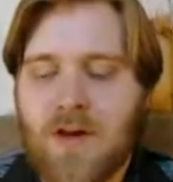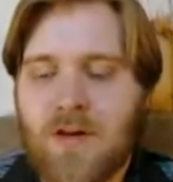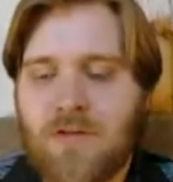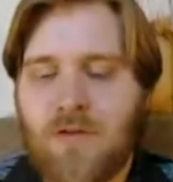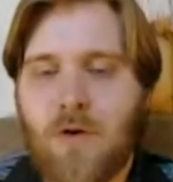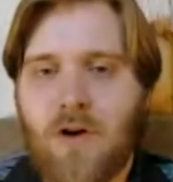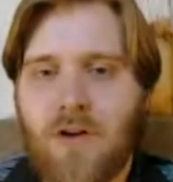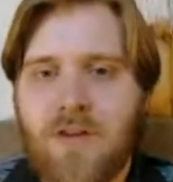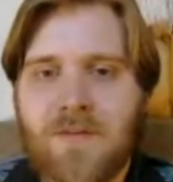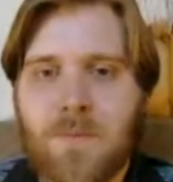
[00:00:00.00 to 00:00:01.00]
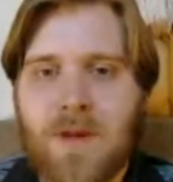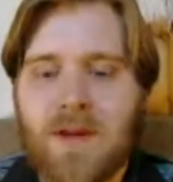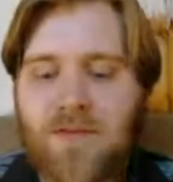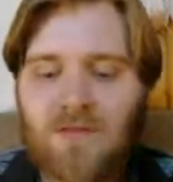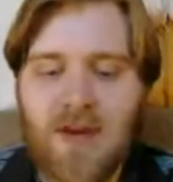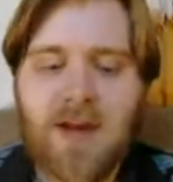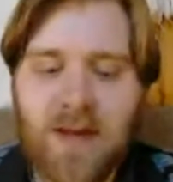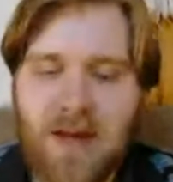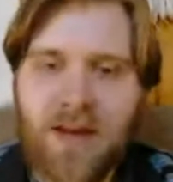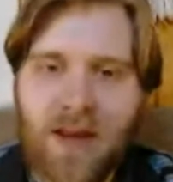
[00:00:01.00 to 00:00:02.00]
So all this being said,
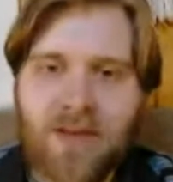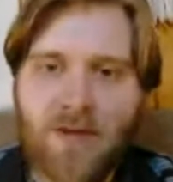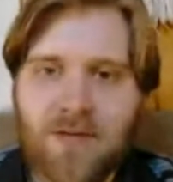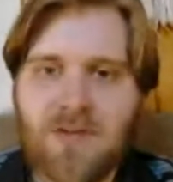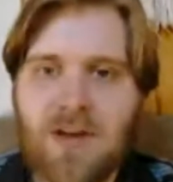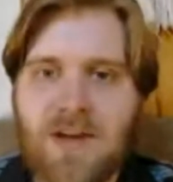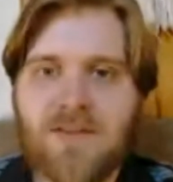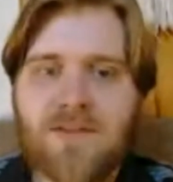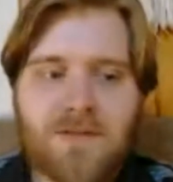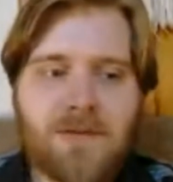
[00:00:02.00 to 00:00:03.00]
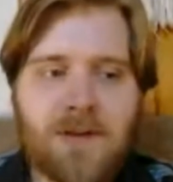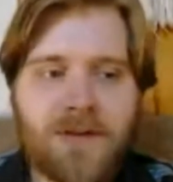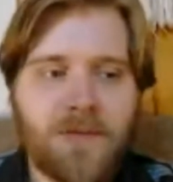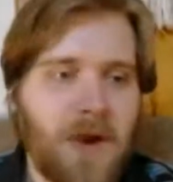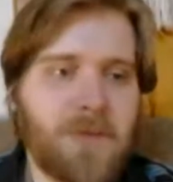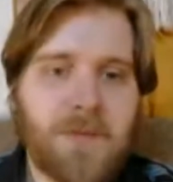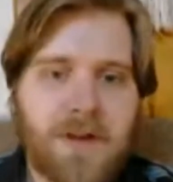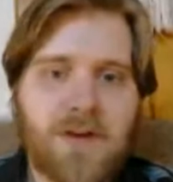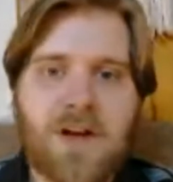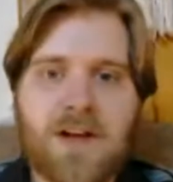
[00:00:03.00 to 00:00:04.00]
it looks like it's probably
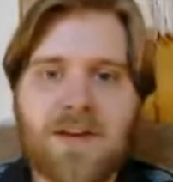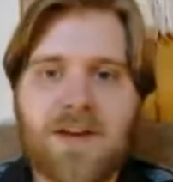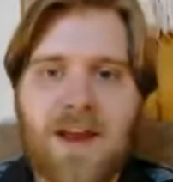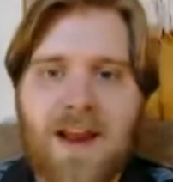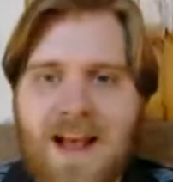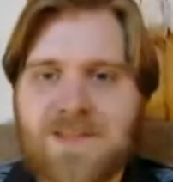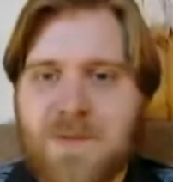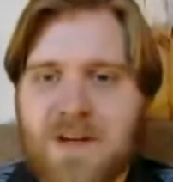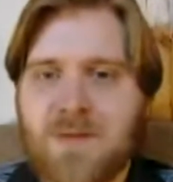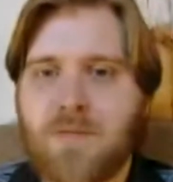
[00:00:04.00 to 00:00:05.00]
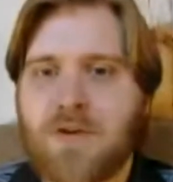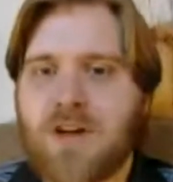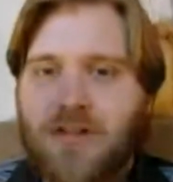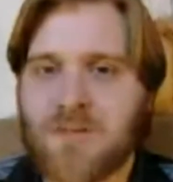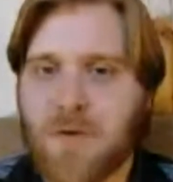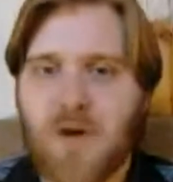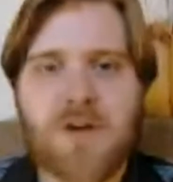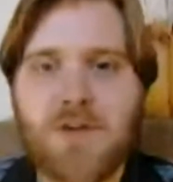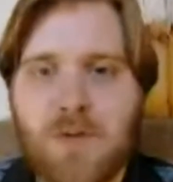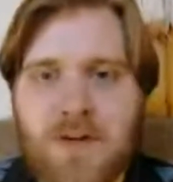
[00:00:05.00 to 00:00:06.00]
a good idea. It has been in production
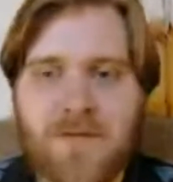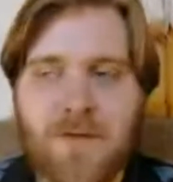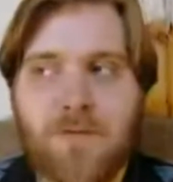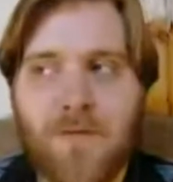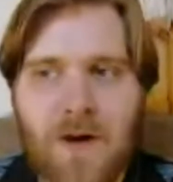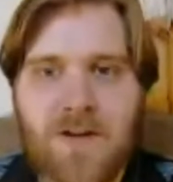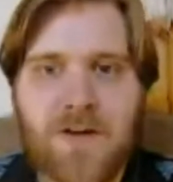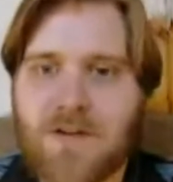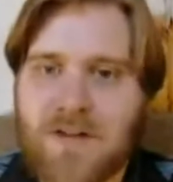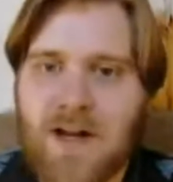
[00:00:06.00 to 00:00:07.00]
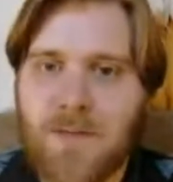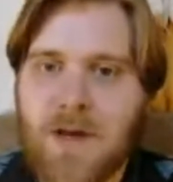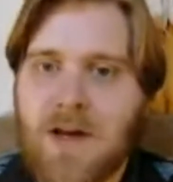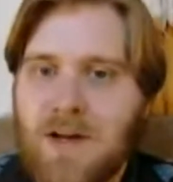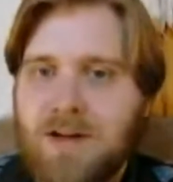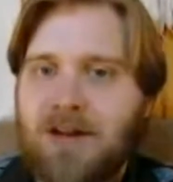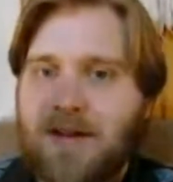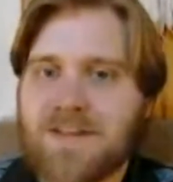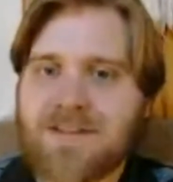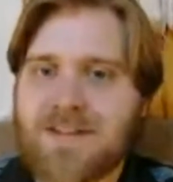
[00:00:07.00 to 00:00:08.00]
purgatory for a very long time. Now,
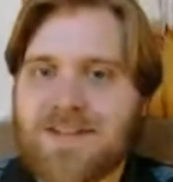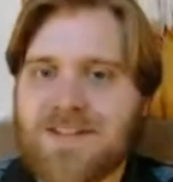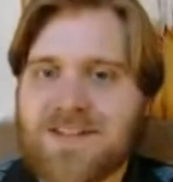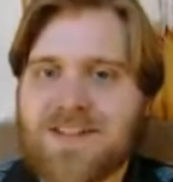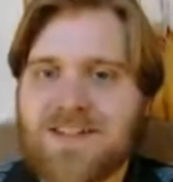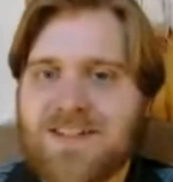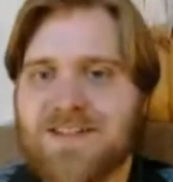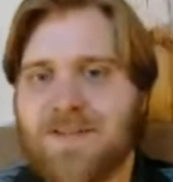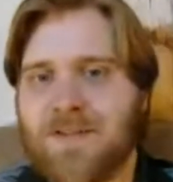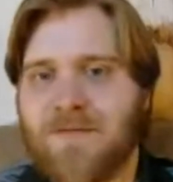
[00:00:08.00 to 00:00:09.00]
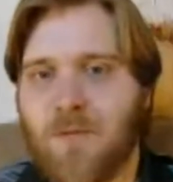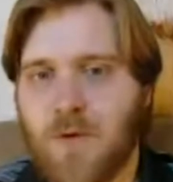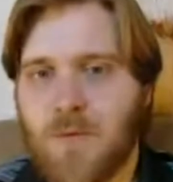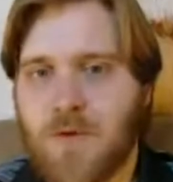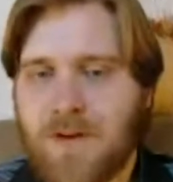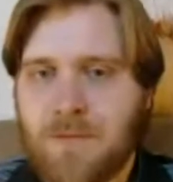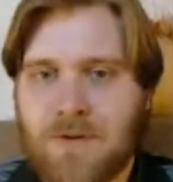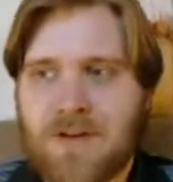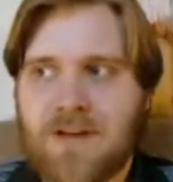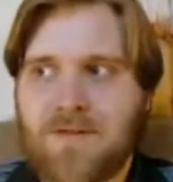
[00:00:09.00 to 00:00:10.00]
like I said, this is a 1974 movie. I
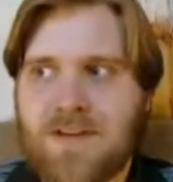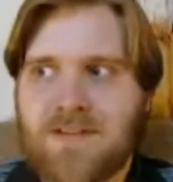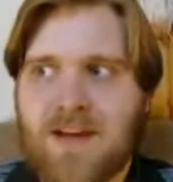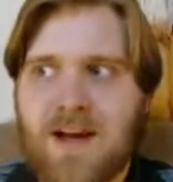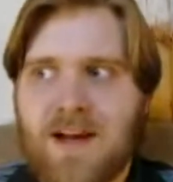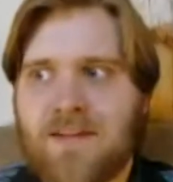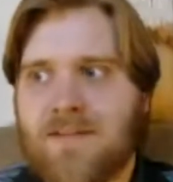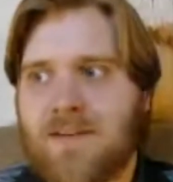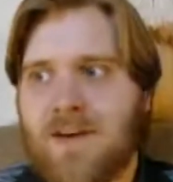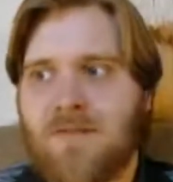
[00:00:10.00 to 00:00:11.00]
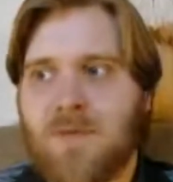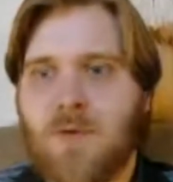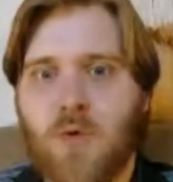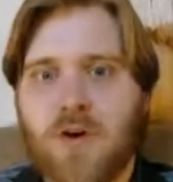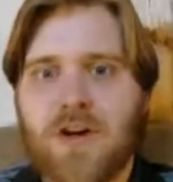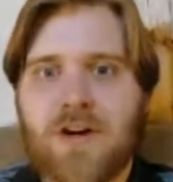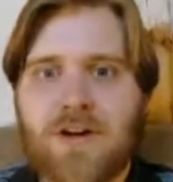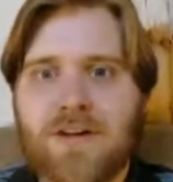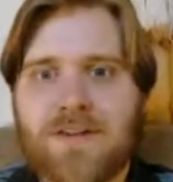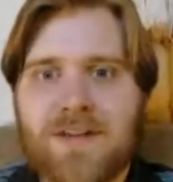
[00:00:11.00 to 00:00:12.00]
believe these guys have been working on
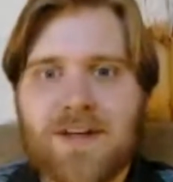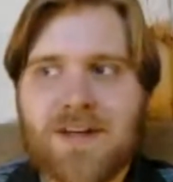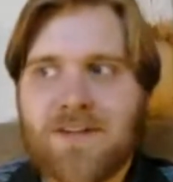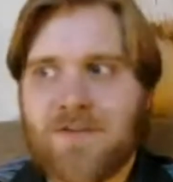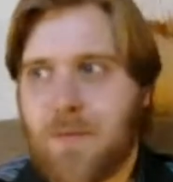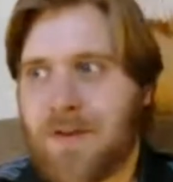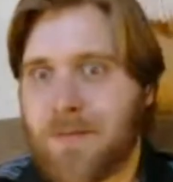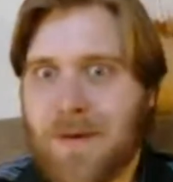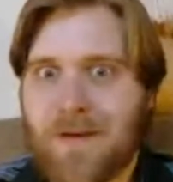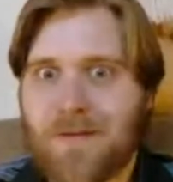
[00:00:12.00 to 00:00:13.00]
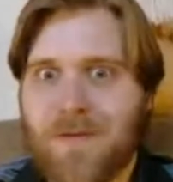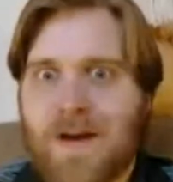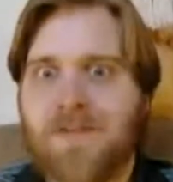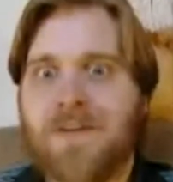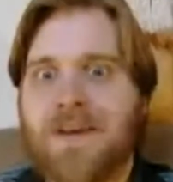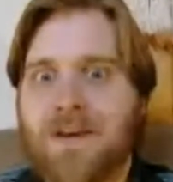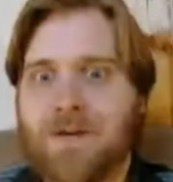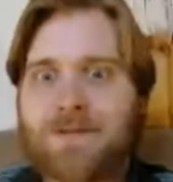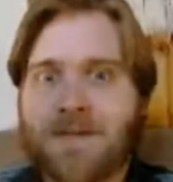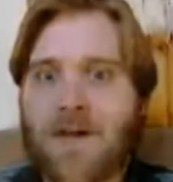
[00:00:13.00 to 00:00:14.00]
it for about the past 5
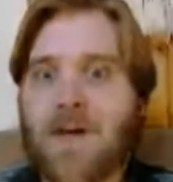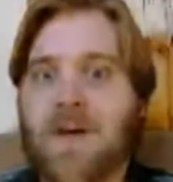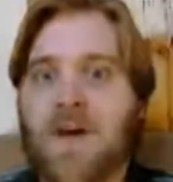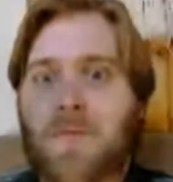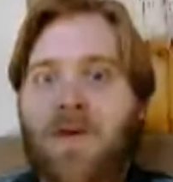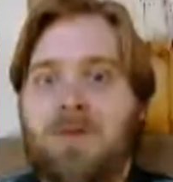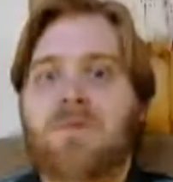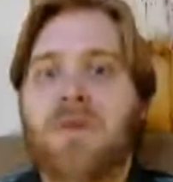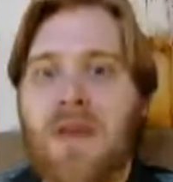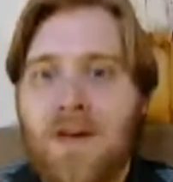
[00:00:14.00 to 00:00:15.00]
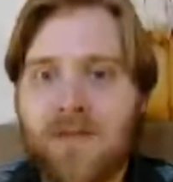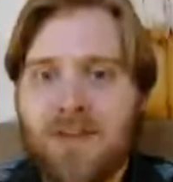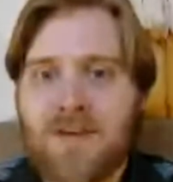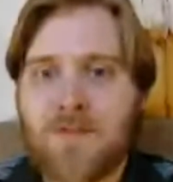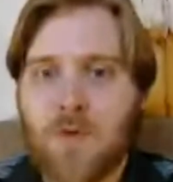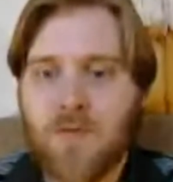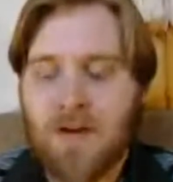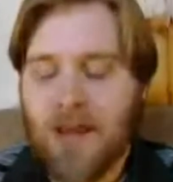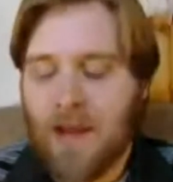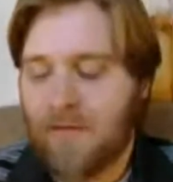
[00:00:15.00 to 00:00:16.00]
years. But everything's moving
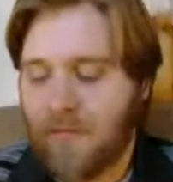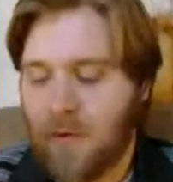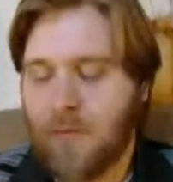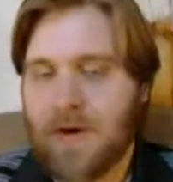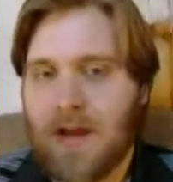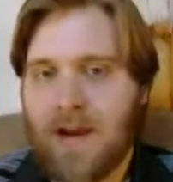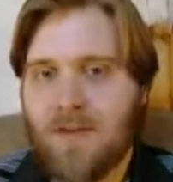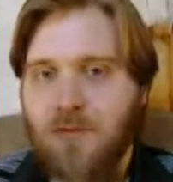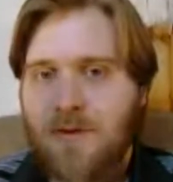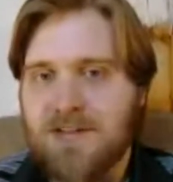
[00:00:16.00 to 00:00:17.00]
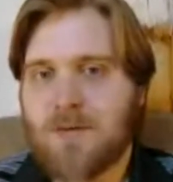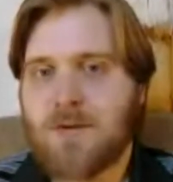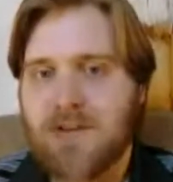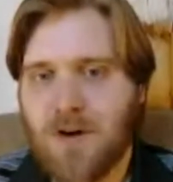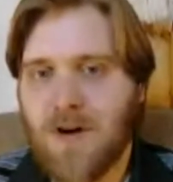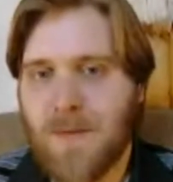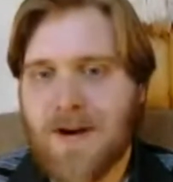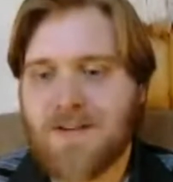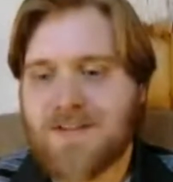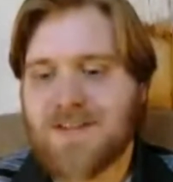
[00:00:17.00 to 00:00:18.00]
ahead forward. And the reason I want to talk
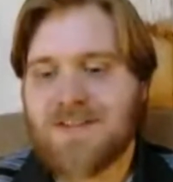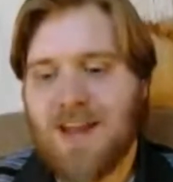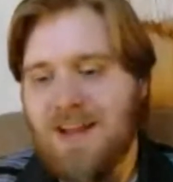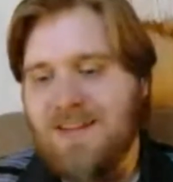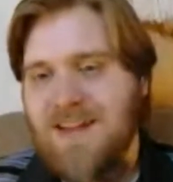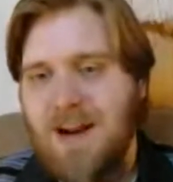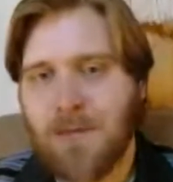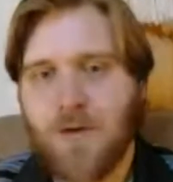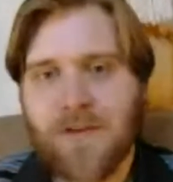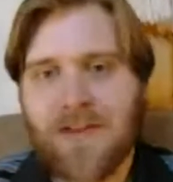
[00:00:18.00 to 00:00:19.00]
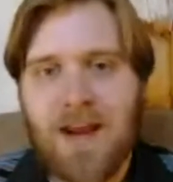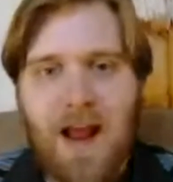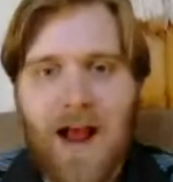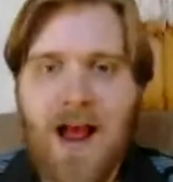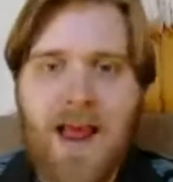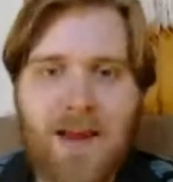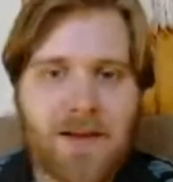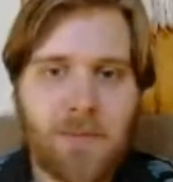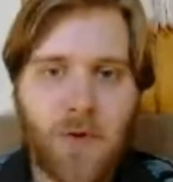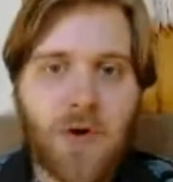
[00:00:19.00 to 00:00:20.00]
about it is because it's not a movie that
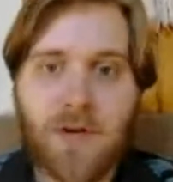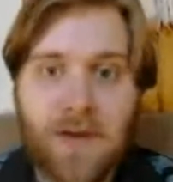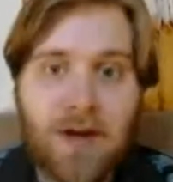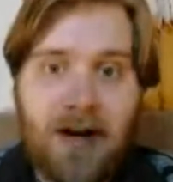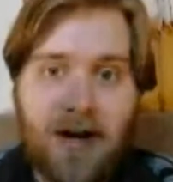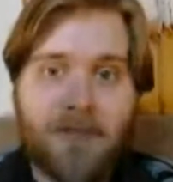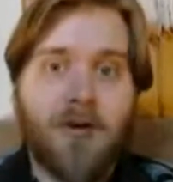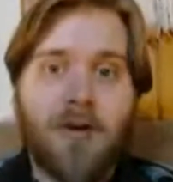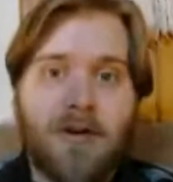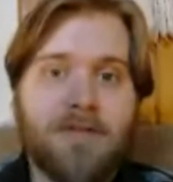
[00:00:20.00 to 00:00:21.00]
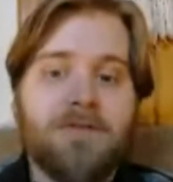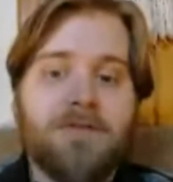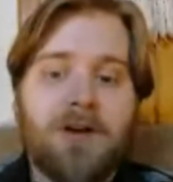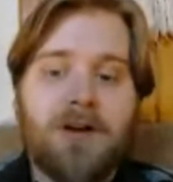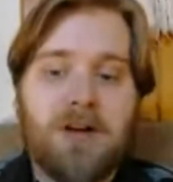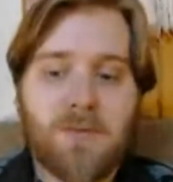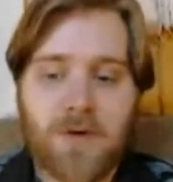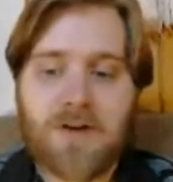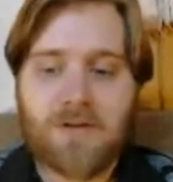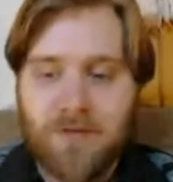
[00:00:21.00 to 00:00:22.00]
a book that I'd ever heard of.
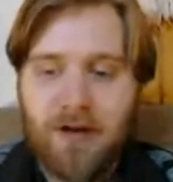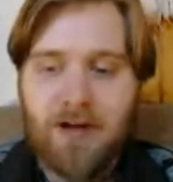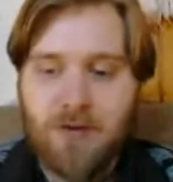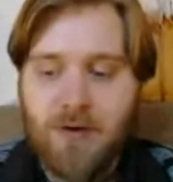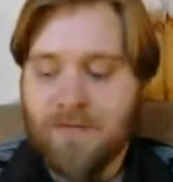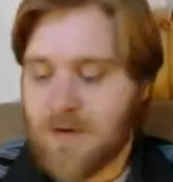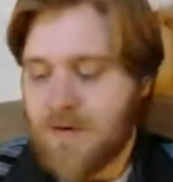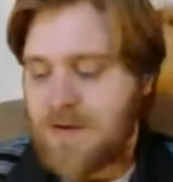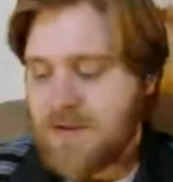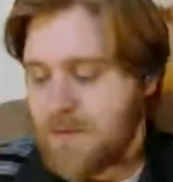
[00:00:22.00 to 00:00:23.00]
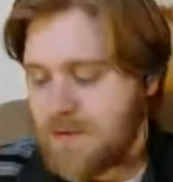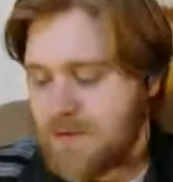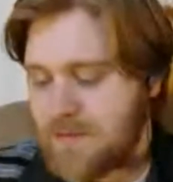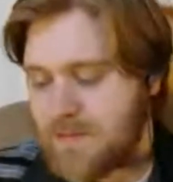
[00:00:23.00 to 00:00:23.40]
Brennan, had you ever heard of this book?